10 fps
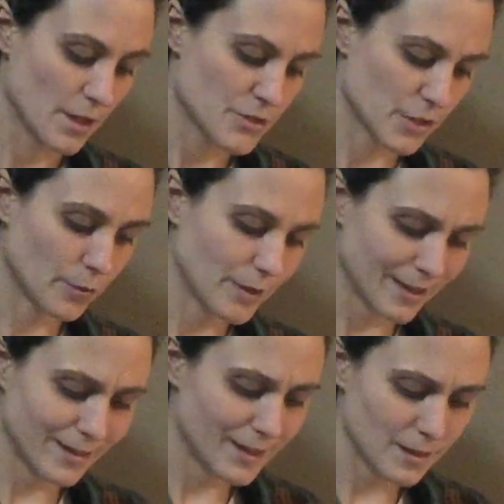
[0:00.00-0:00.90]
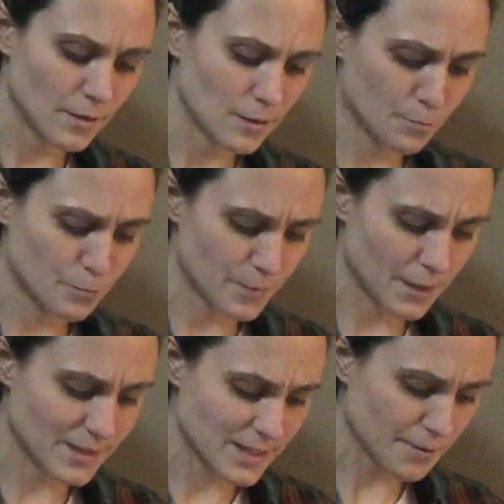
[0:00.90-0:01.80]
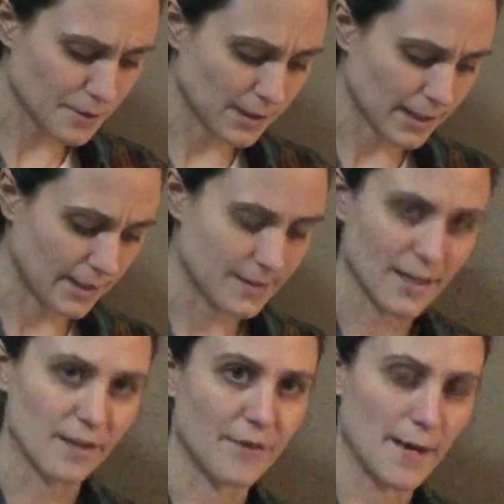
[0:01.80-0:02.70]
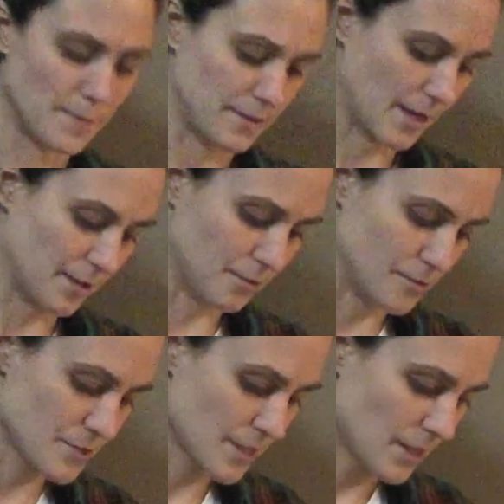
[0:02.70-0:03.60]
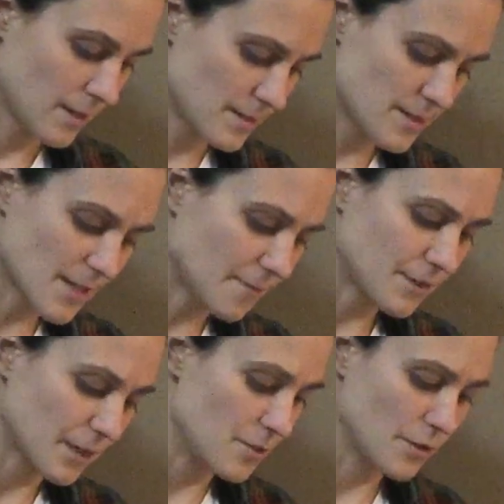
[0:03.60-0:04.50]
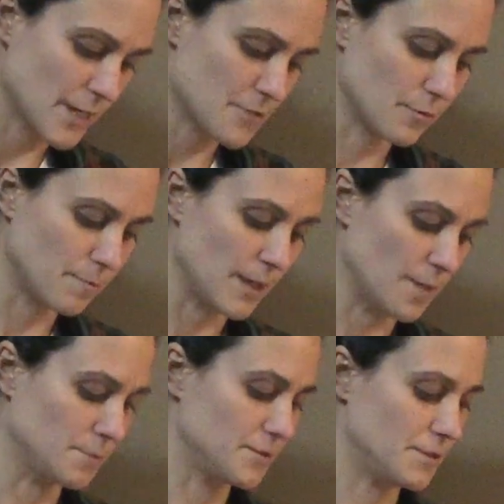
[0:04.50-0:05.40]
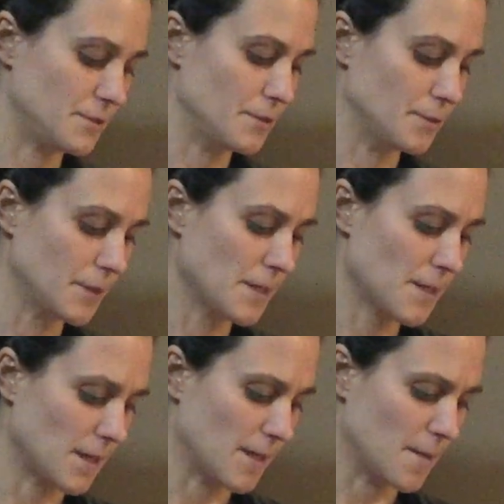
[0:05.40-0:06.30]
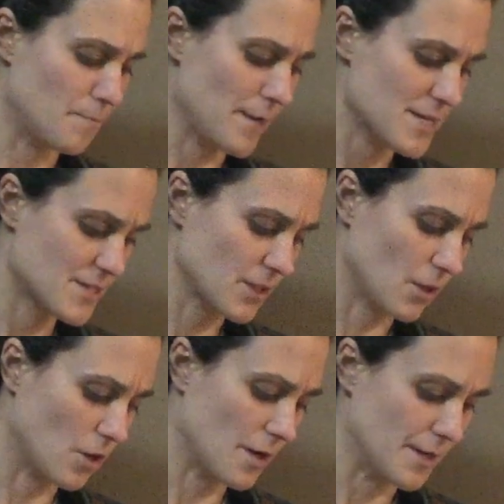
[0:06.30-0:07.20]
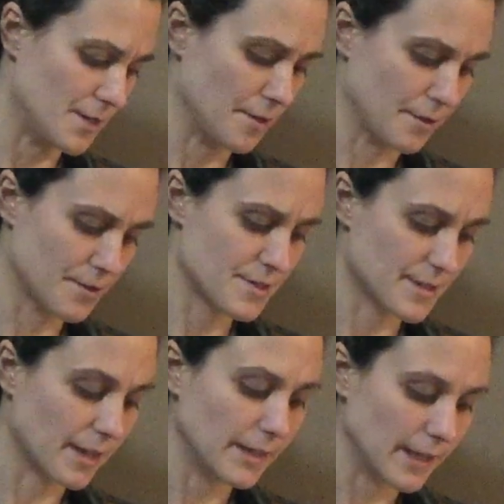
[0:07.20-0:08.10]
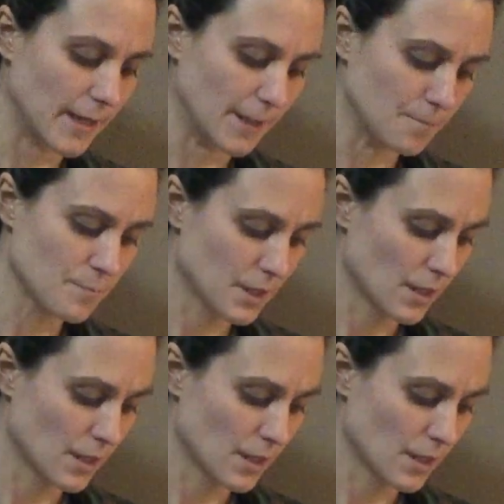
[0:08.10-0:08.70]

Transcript: So consider it like a set of hypotheticals, the stuff that you guys would be able to do based on your studying